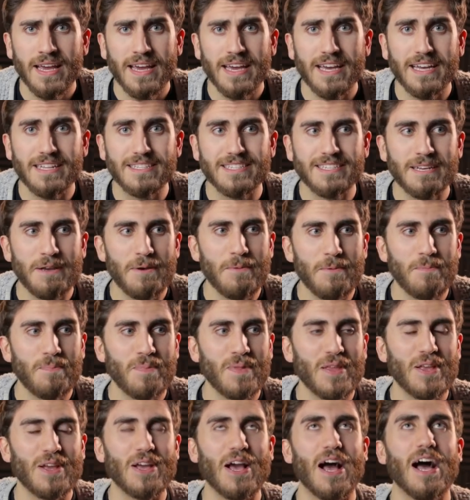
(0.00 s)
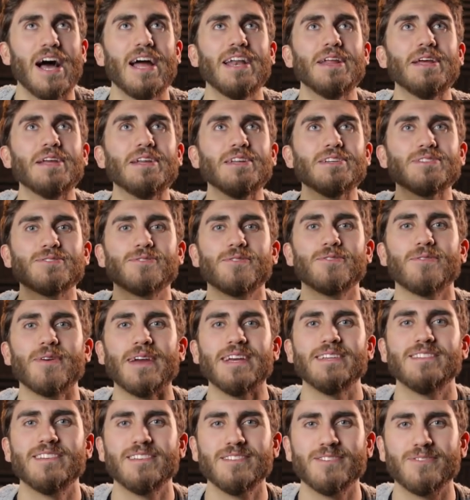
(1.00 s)
It's God, in His
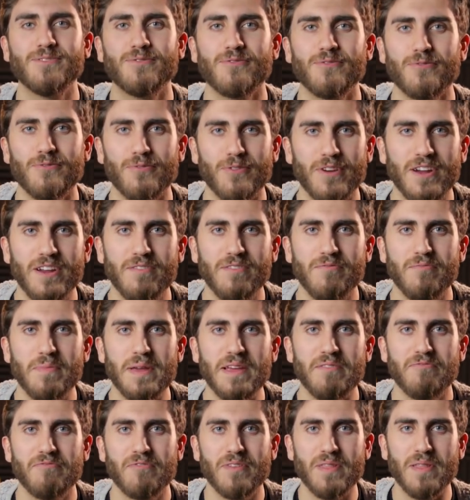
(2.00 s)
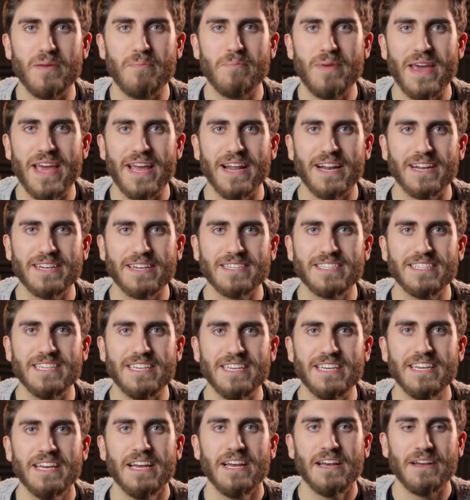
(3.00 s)
grace, has freed me from the
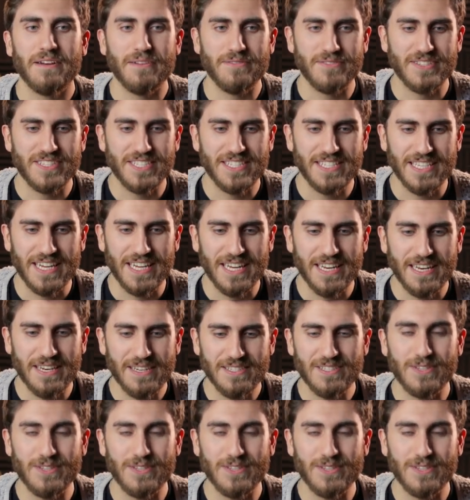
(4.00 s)
penalty of sin.